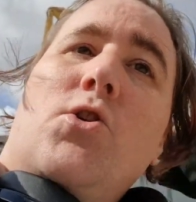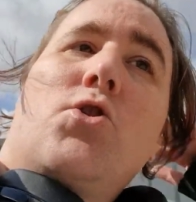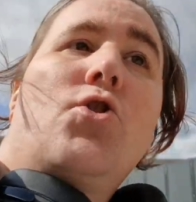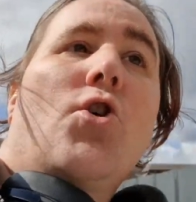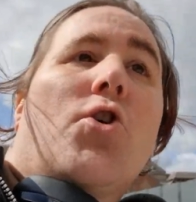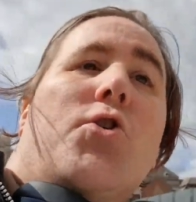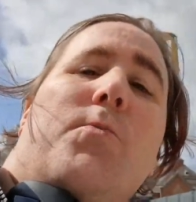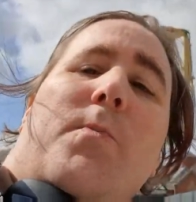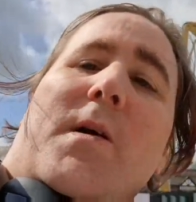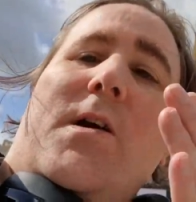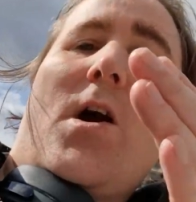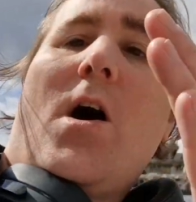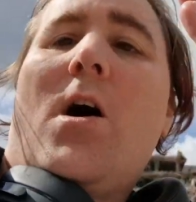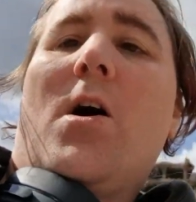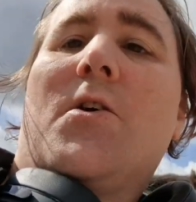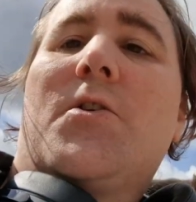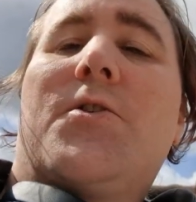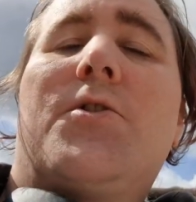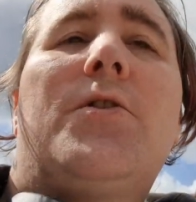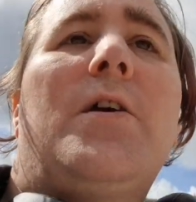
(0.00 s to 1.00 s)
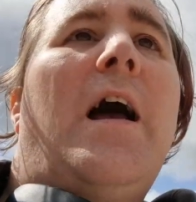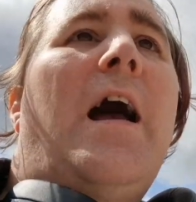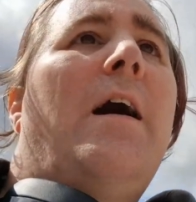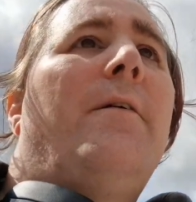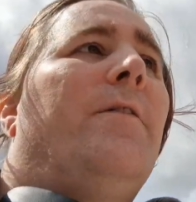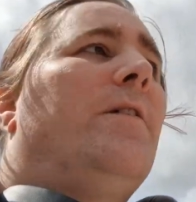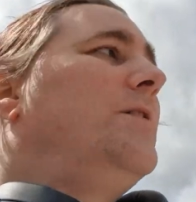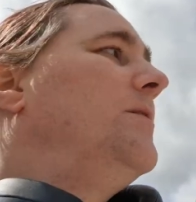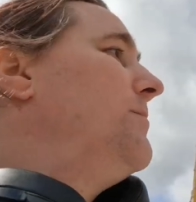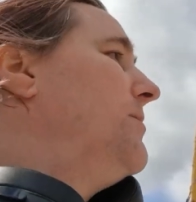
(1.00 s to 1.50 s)
just because
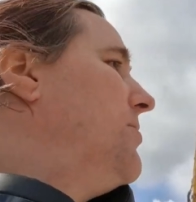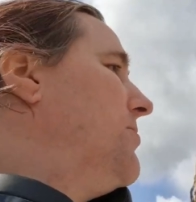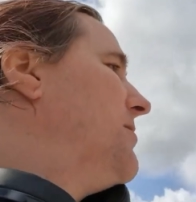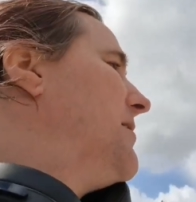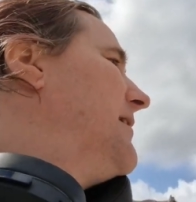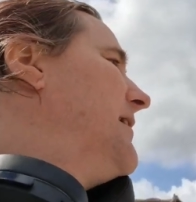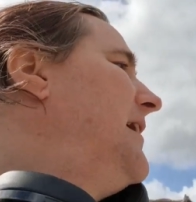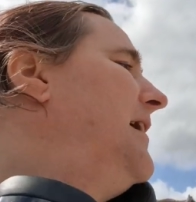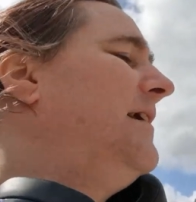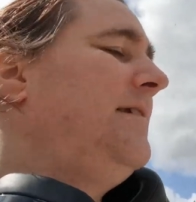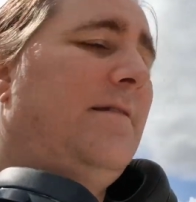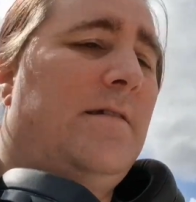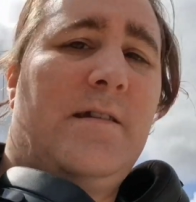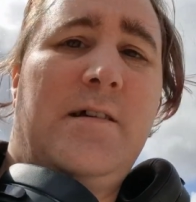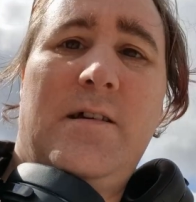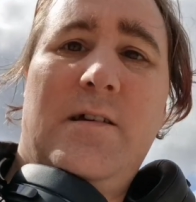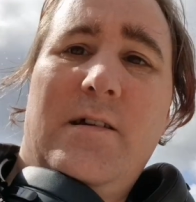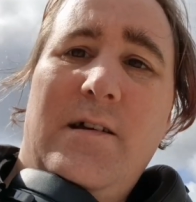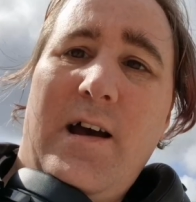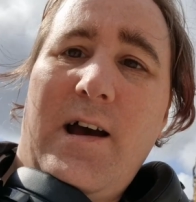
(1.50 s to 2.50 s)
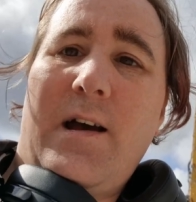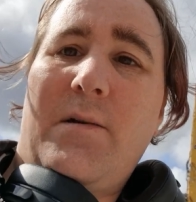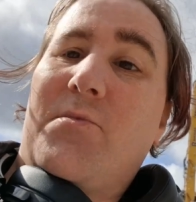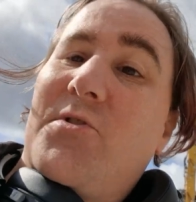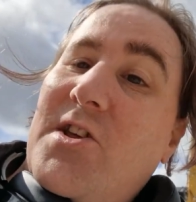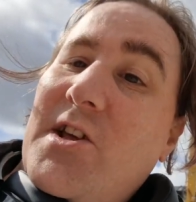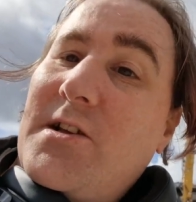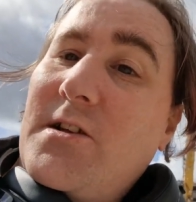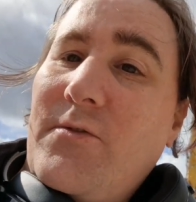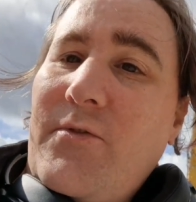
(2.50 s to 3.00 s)
having music in
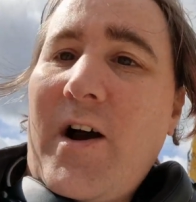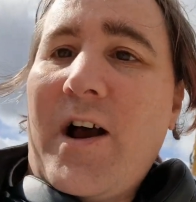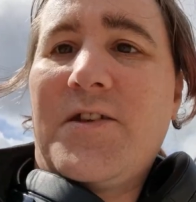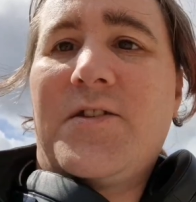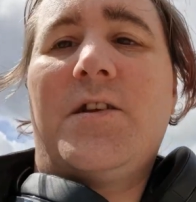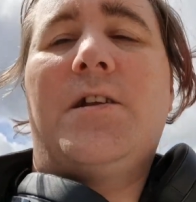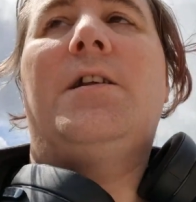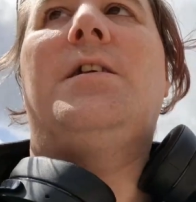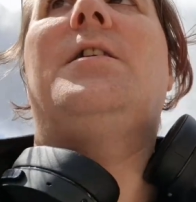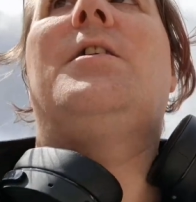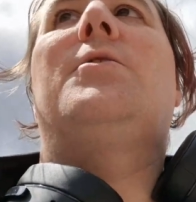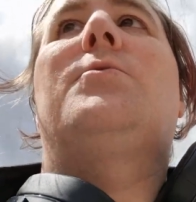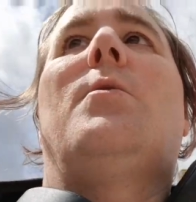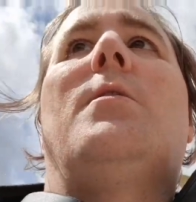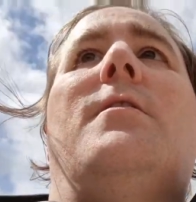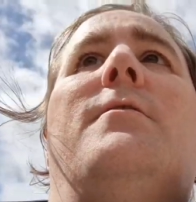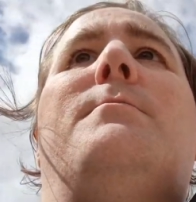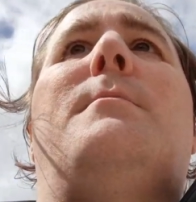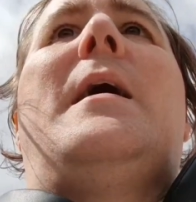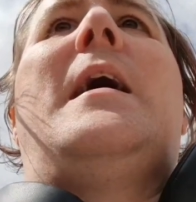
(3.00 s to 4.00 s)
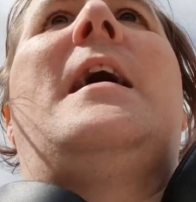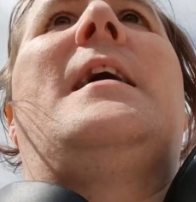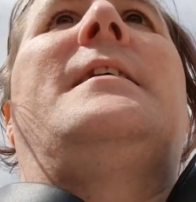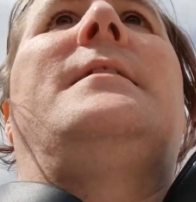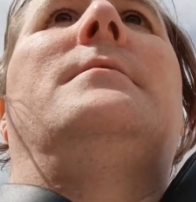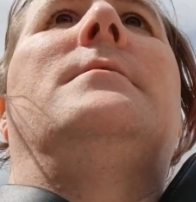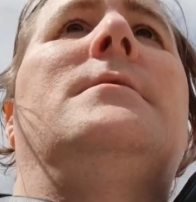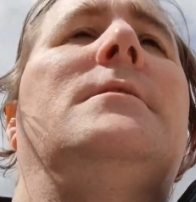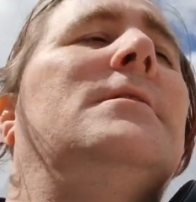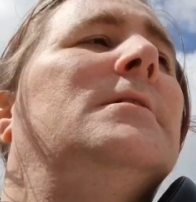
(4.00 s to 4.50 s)
signifies that it is one of
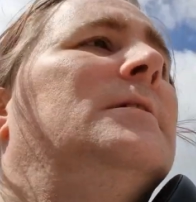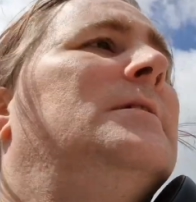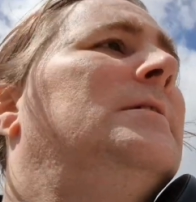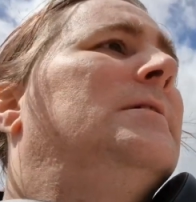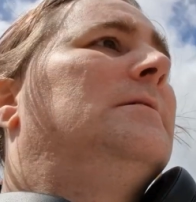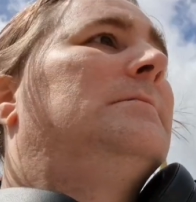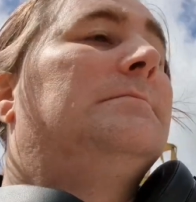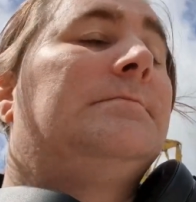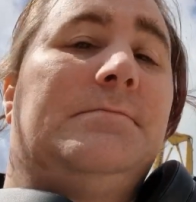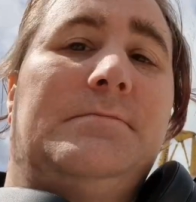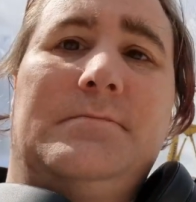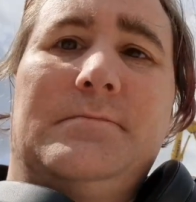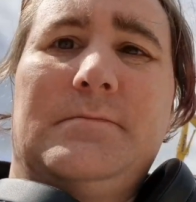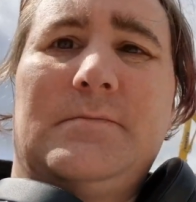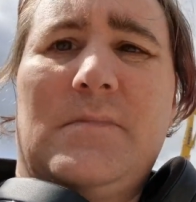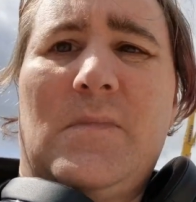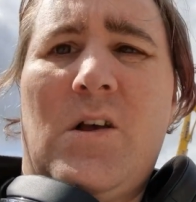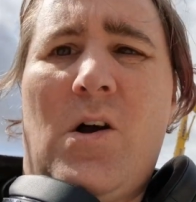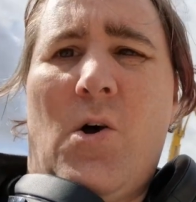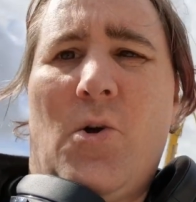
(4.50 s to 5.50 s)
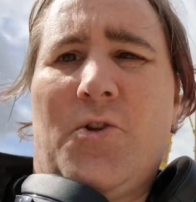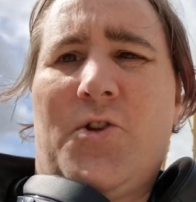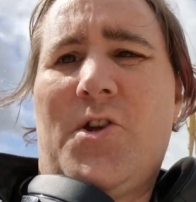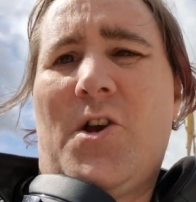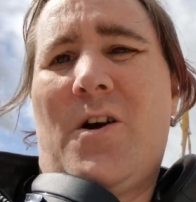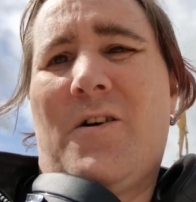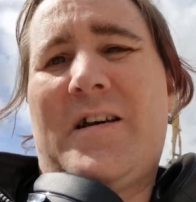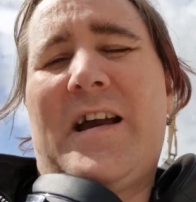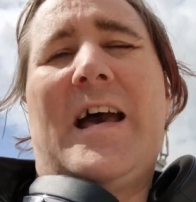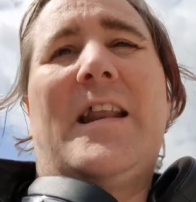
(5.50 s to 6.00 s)
mine.
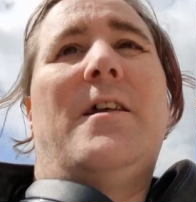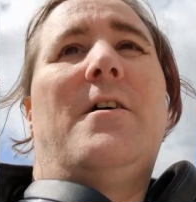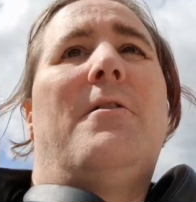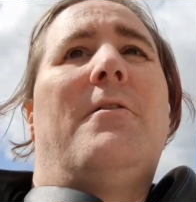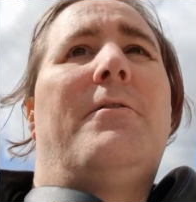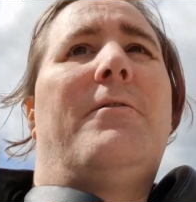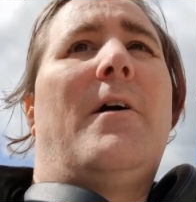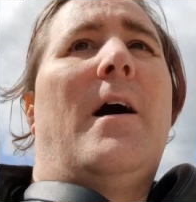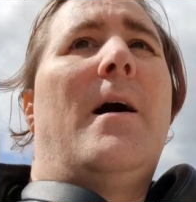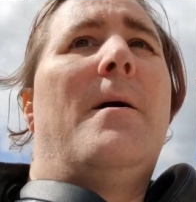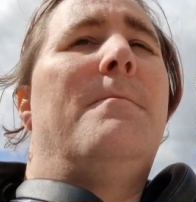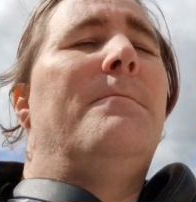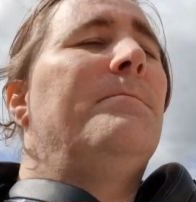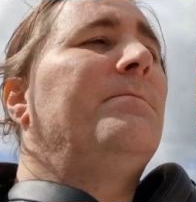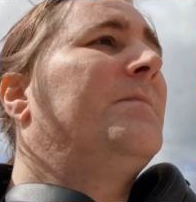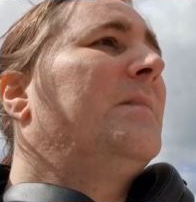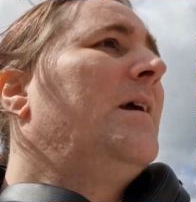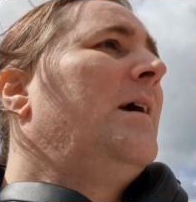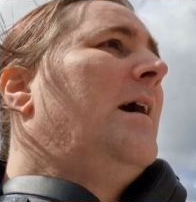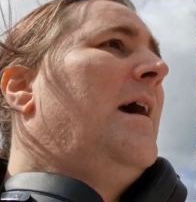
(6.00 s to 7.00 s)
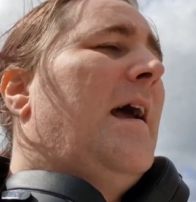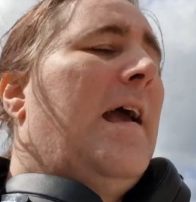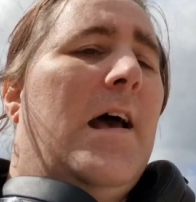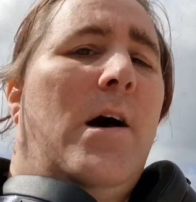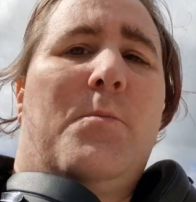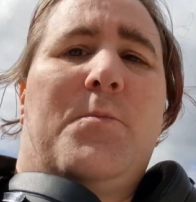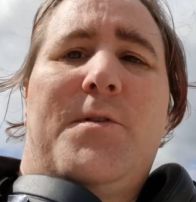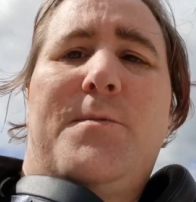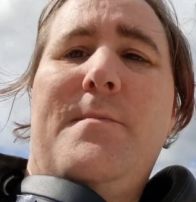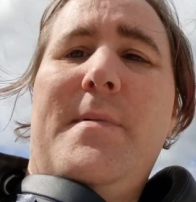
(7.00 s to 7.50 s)
Also kind of
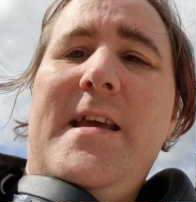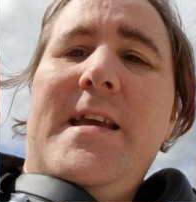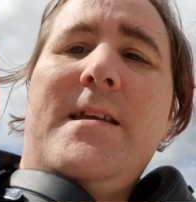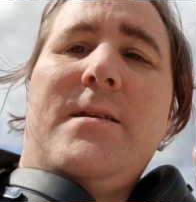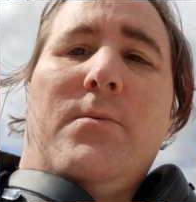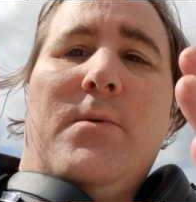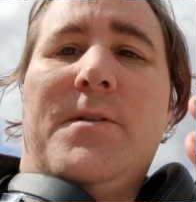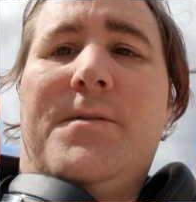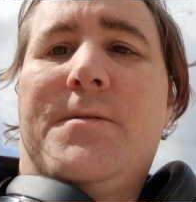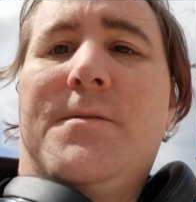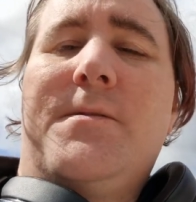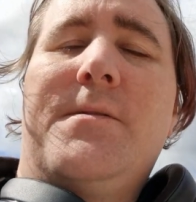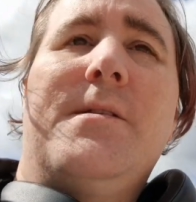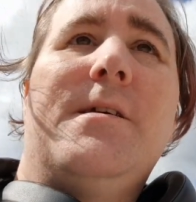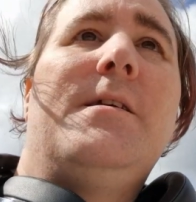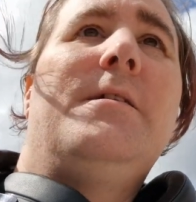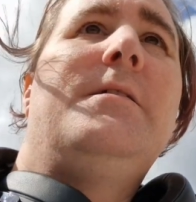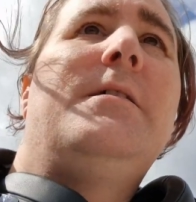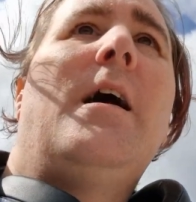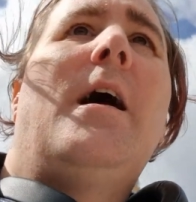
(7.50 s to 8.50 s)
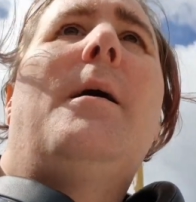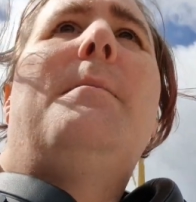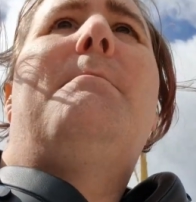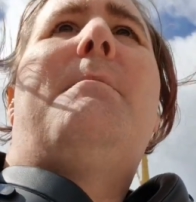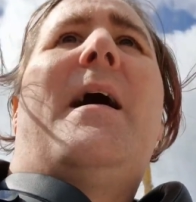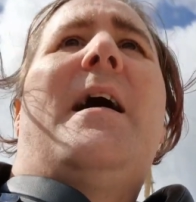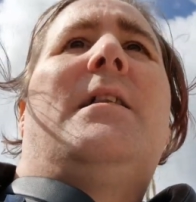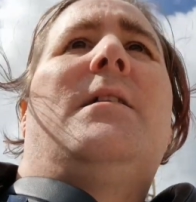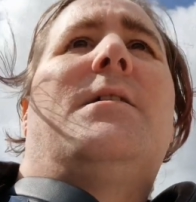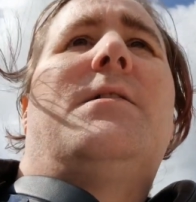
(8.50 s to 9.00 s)
helps me with the
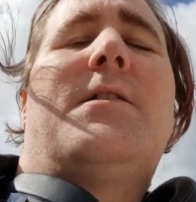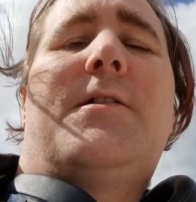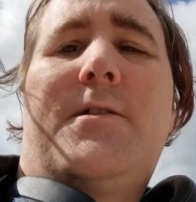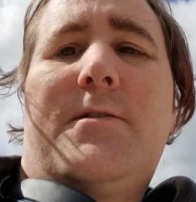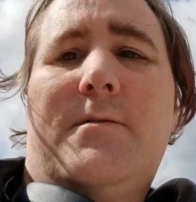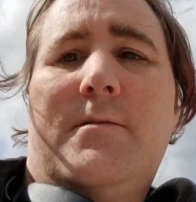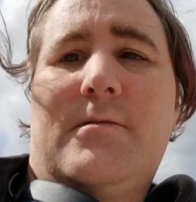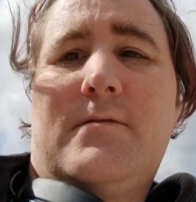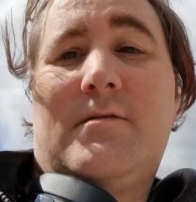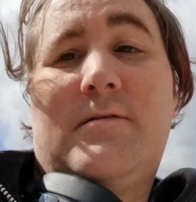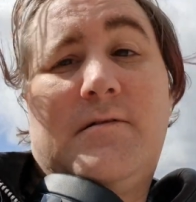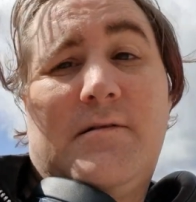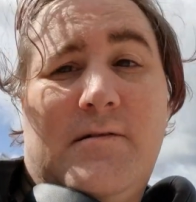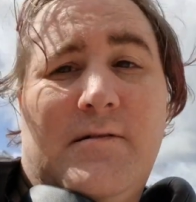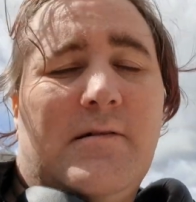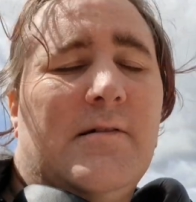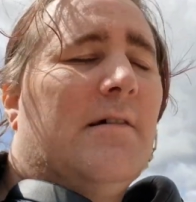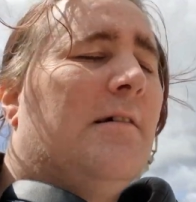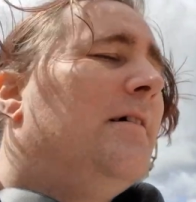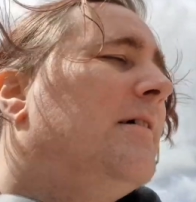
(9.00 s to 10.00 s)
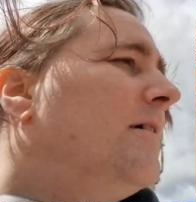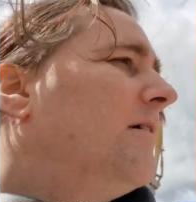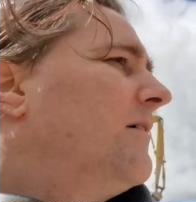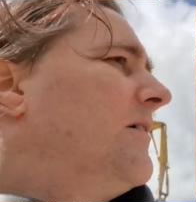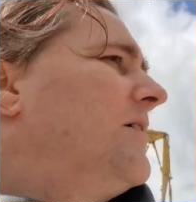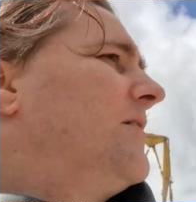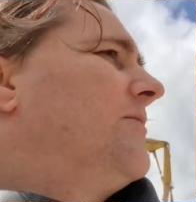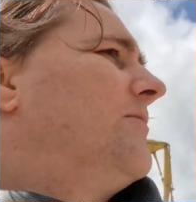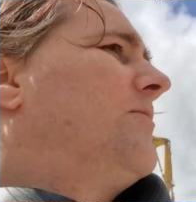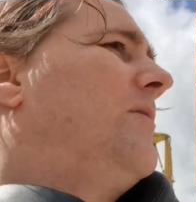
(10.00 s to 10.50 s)
balance
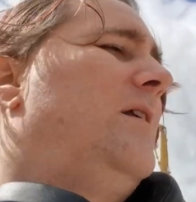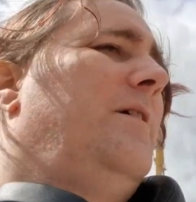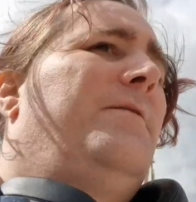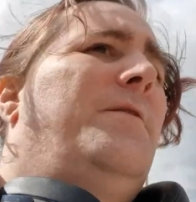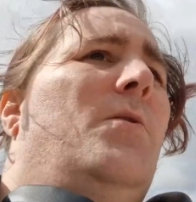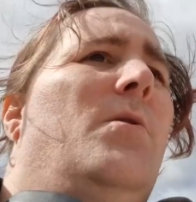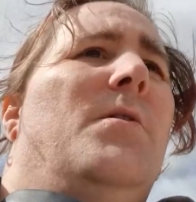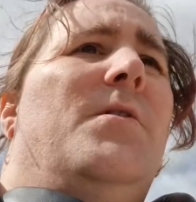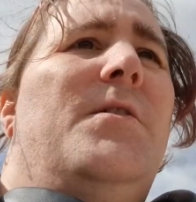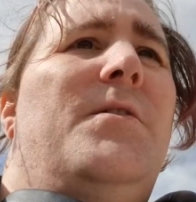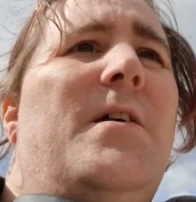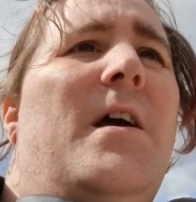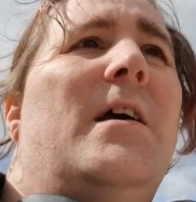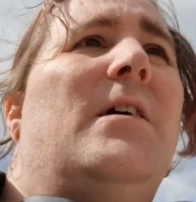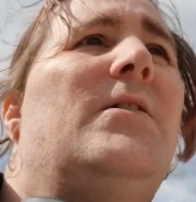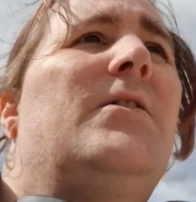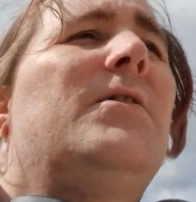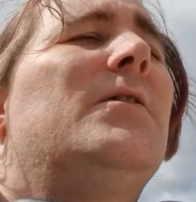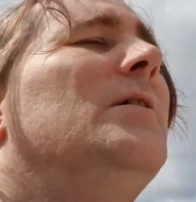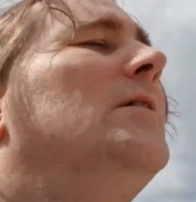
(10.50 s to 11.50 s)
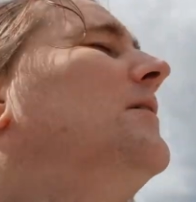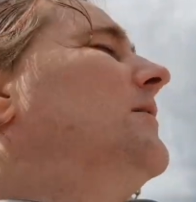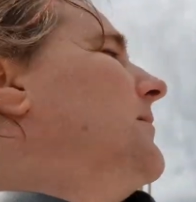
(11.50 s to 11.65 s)
and a few other things.